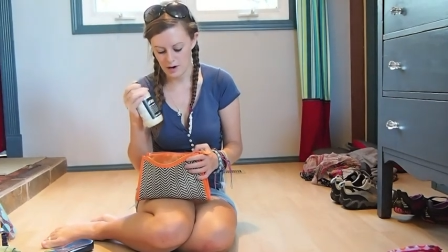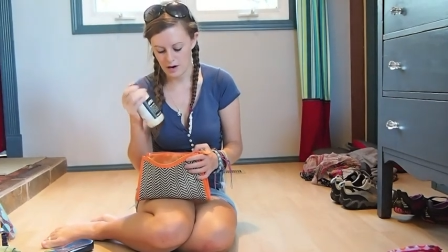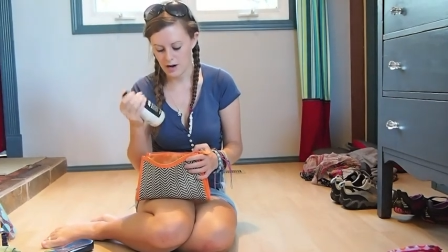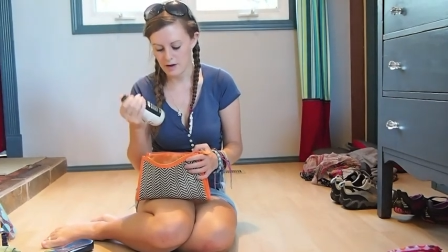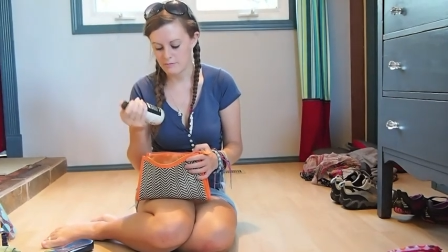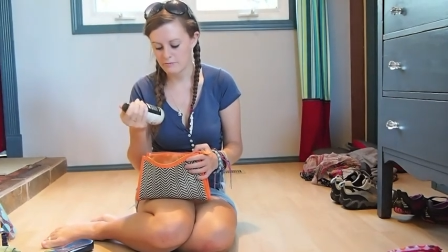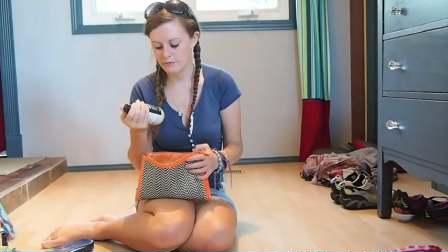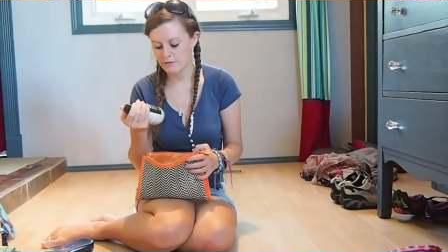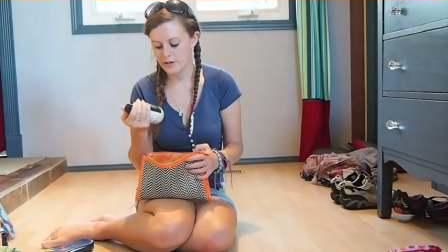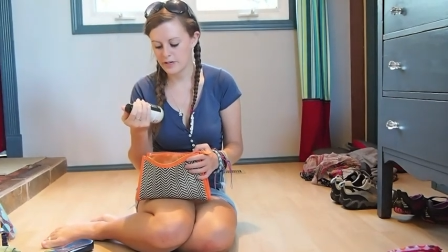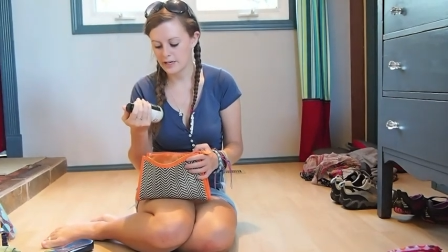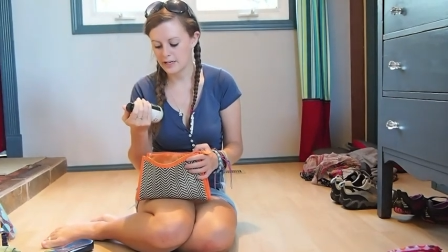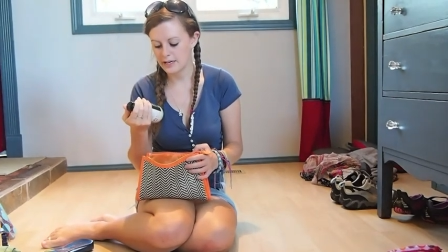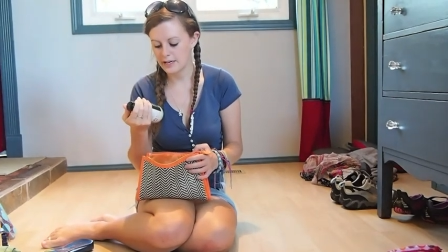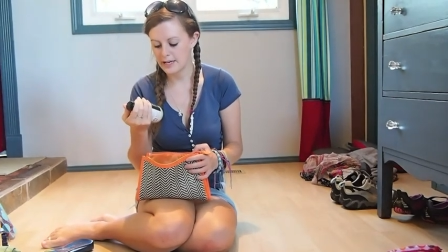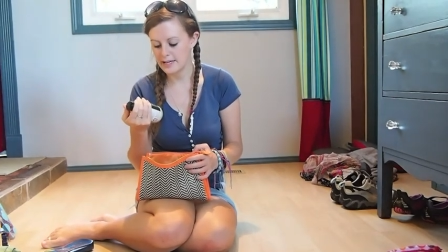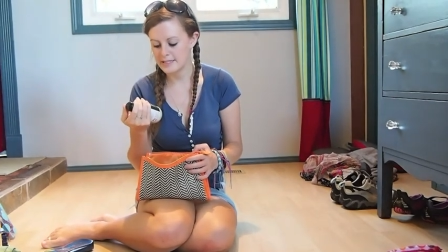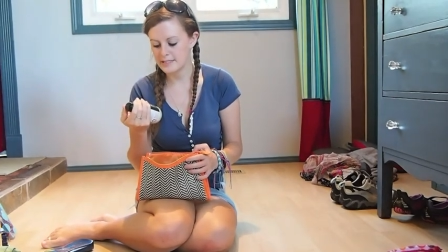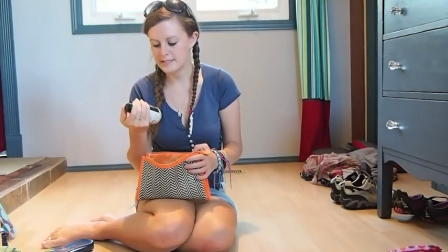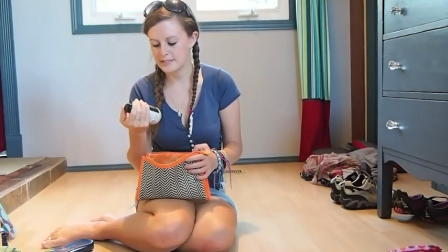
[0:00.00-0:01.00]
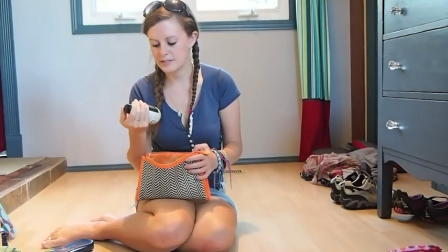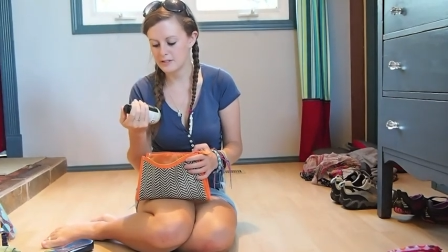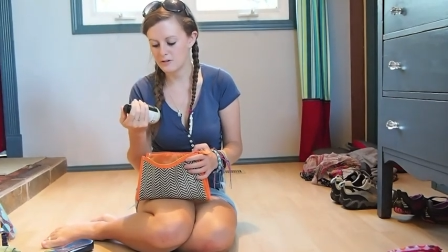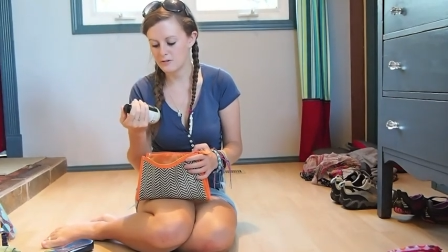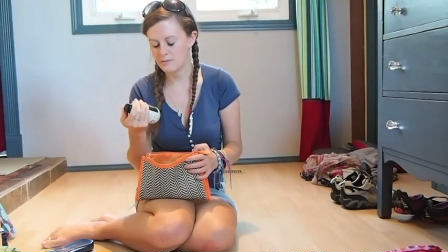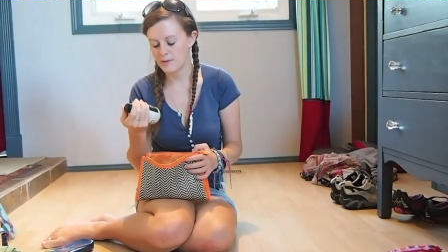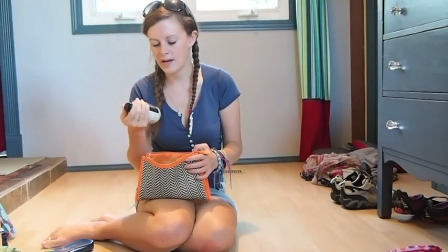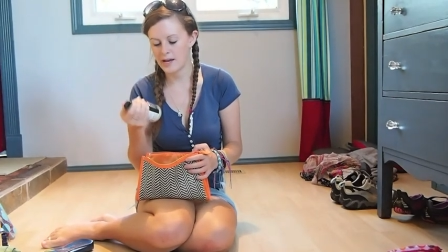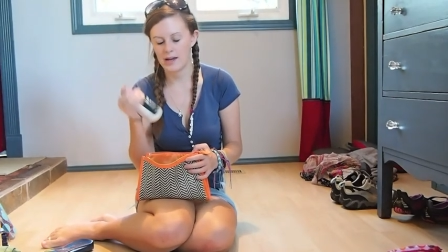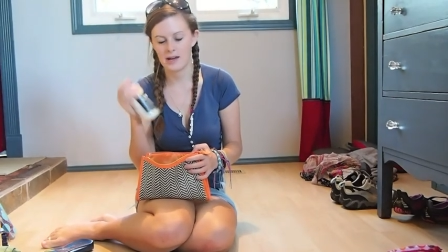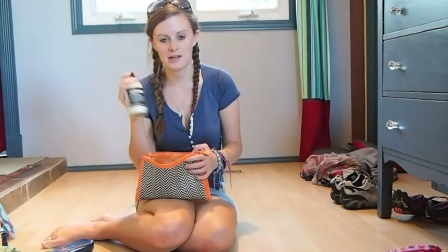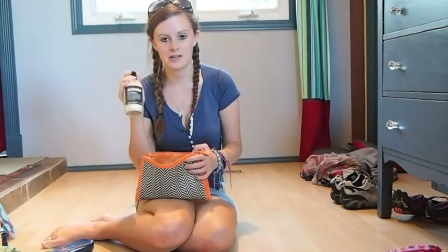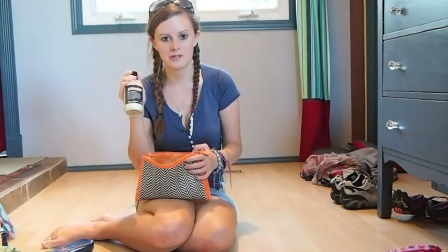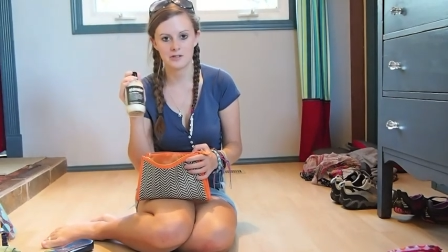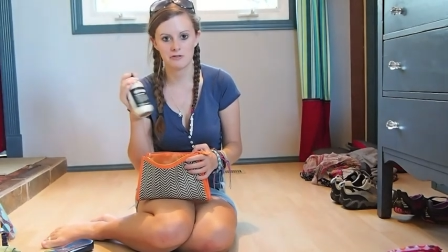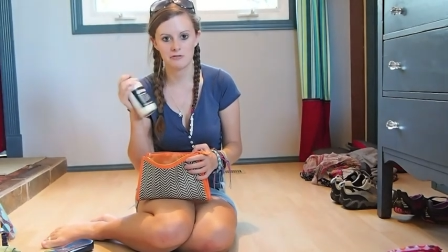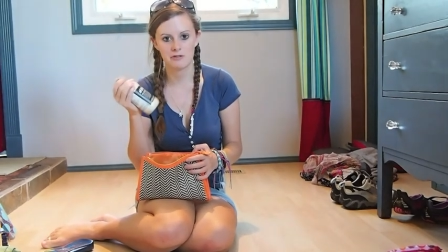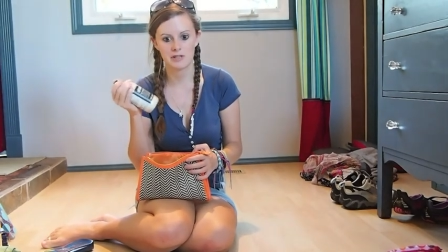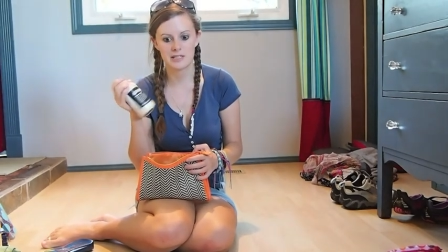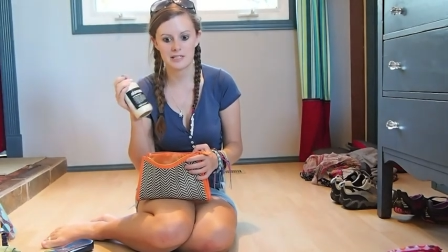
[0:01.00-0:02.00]
I'm feeling lazy or my hair's
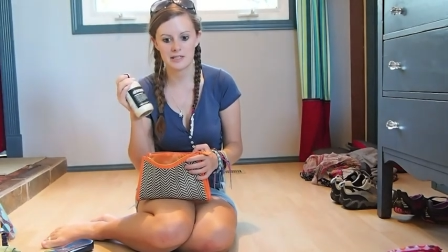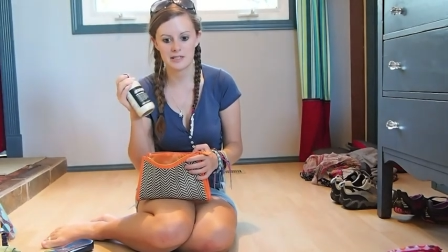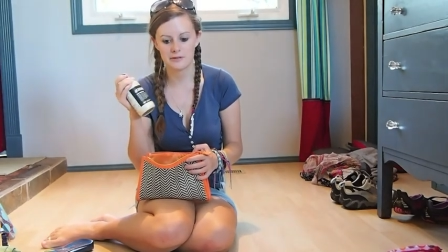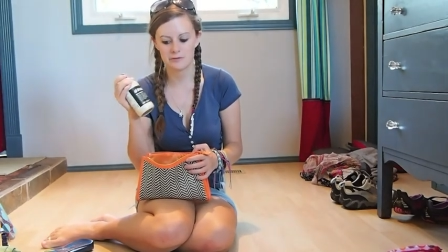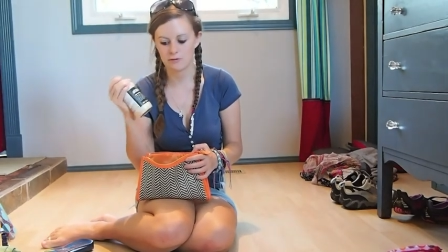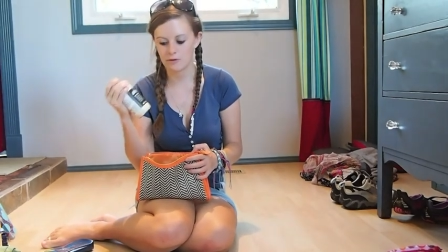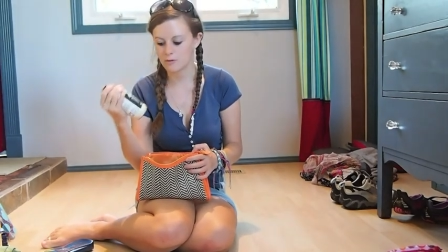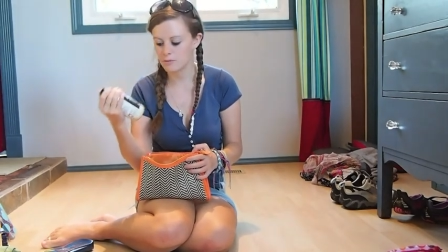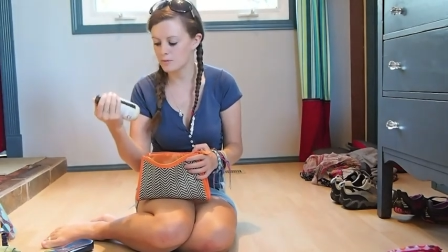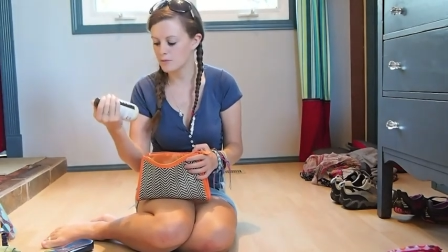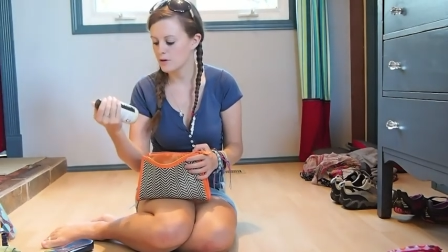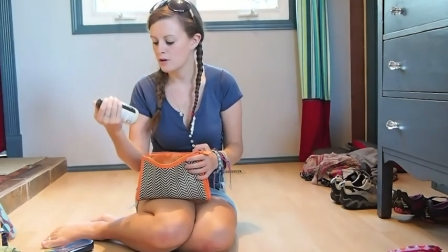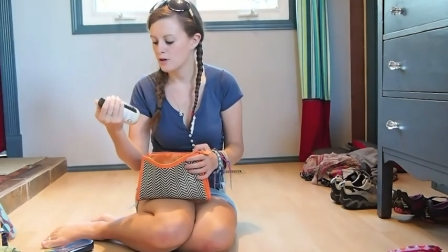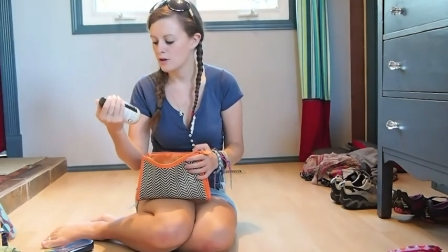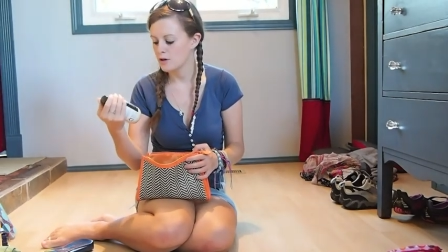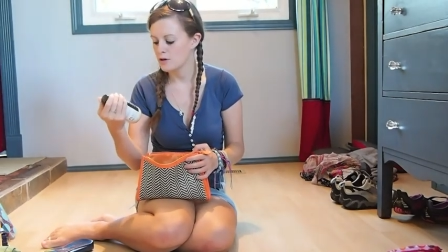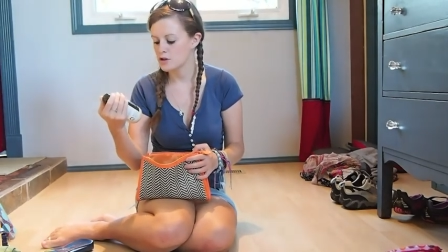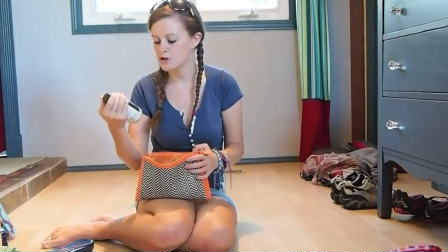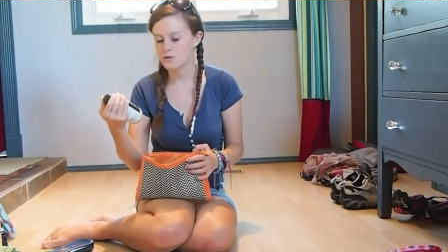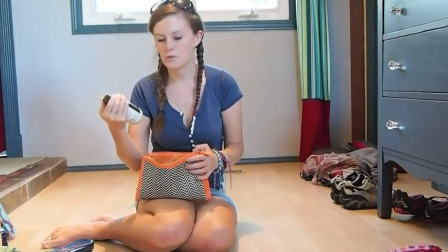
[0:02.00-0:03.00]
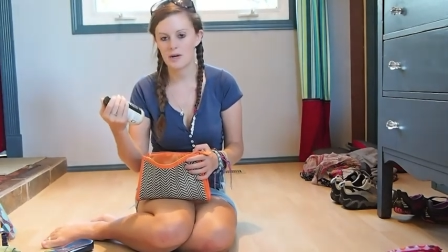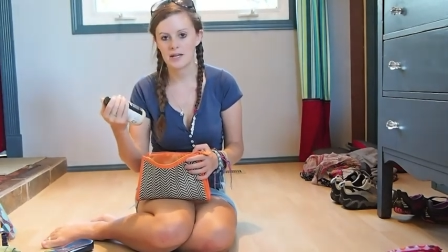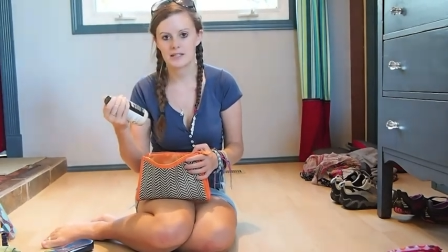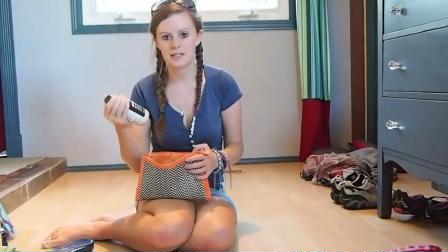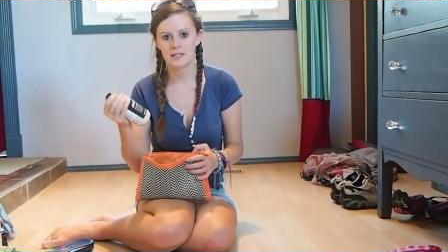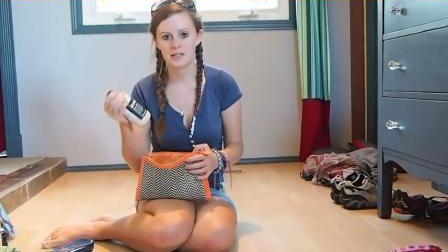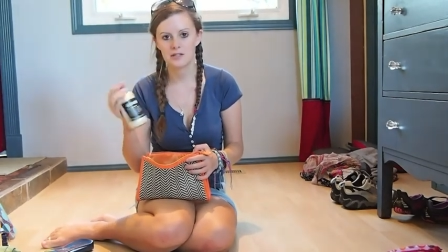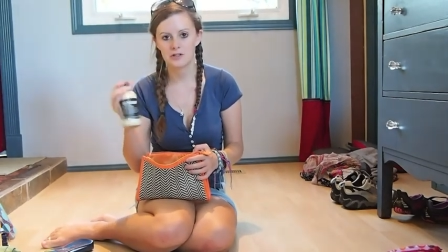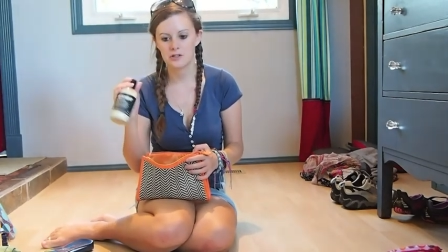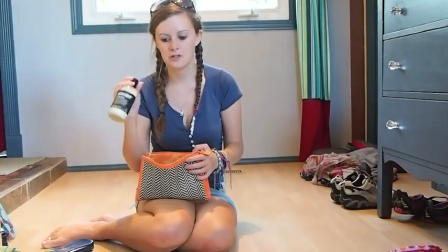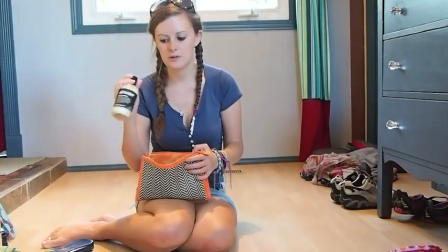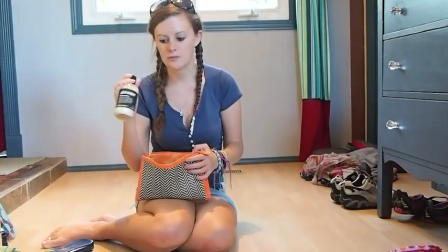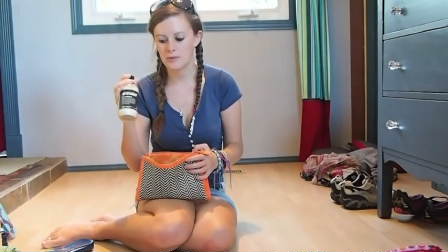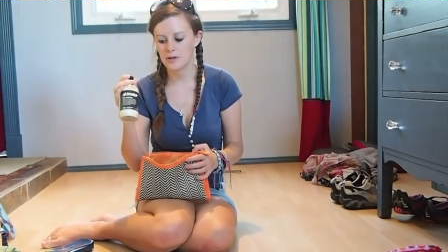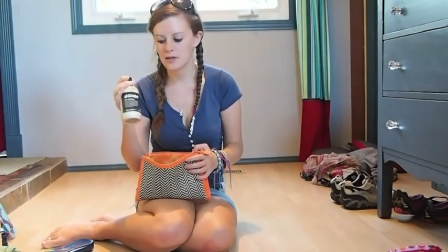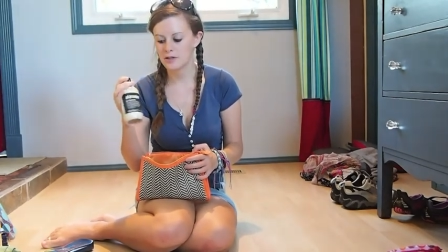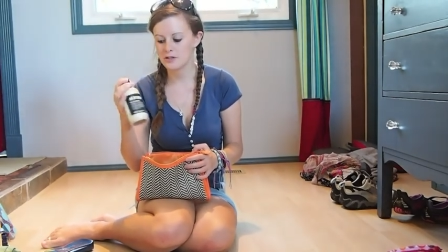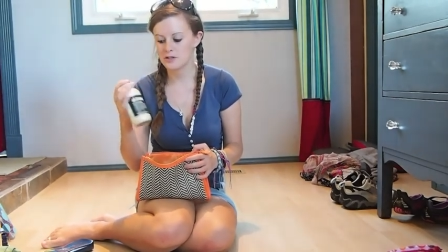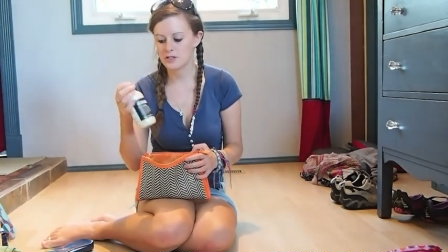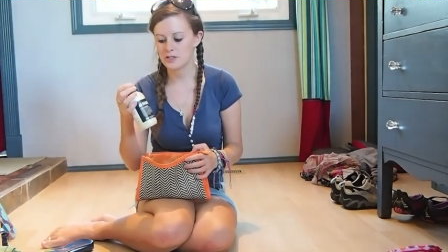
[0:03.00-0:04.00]
greasy from sweating too
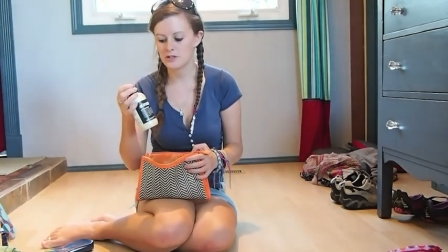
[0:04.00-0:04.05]
much.